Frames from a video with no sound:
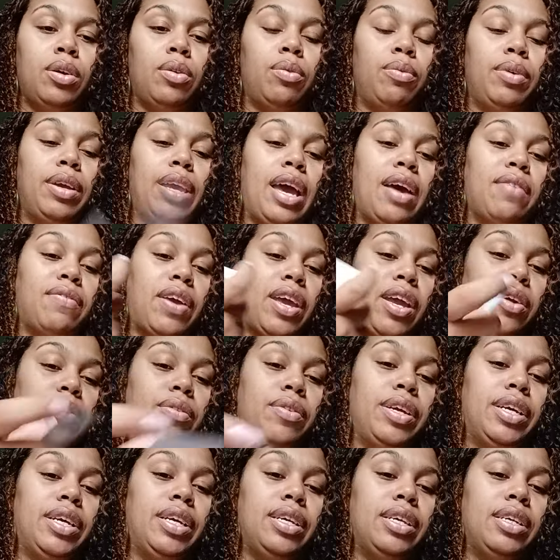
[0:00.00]
We have
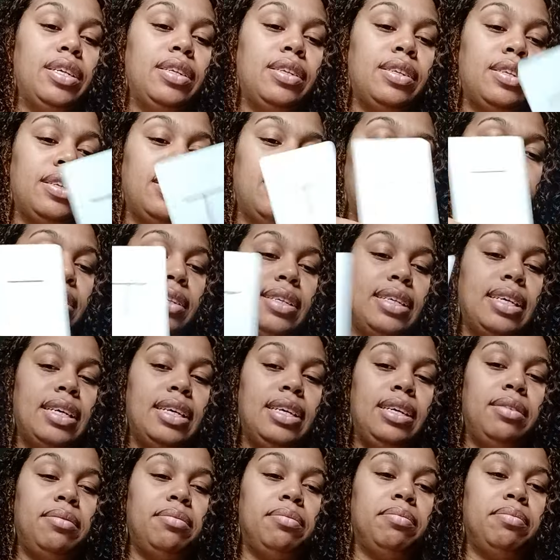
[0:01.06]
Aries,
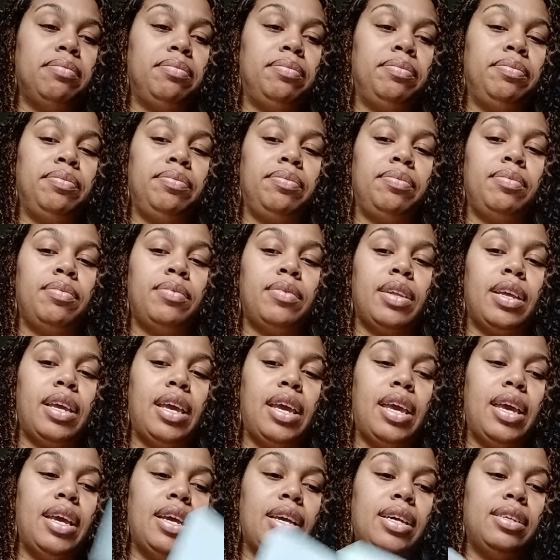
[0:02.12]
T,
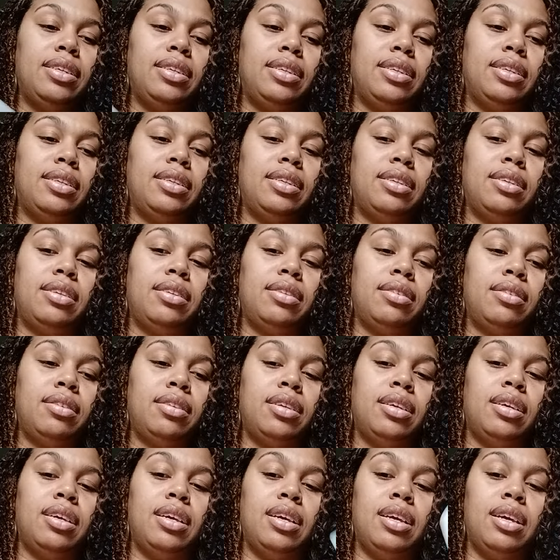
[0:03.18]
S,
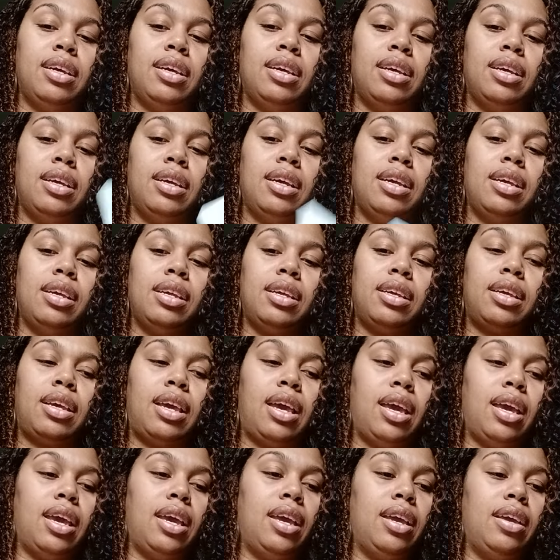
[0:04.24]

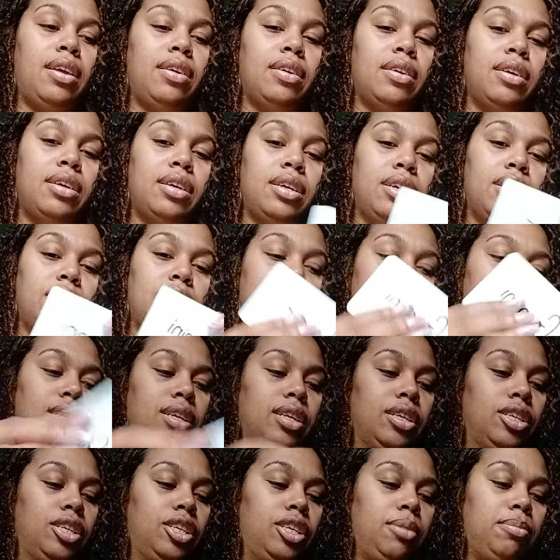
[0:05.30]
K,
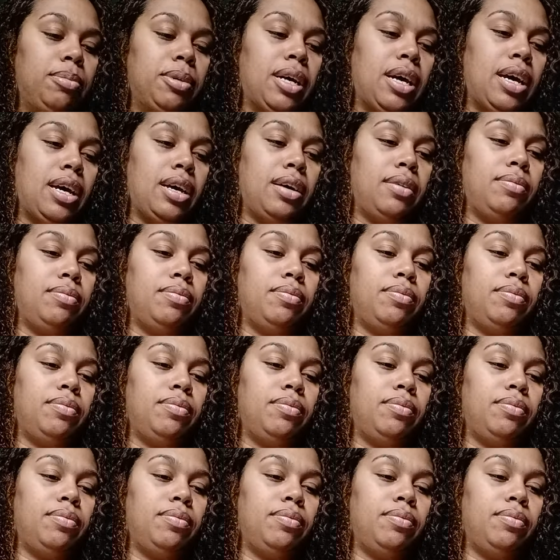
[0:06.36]
Gemini.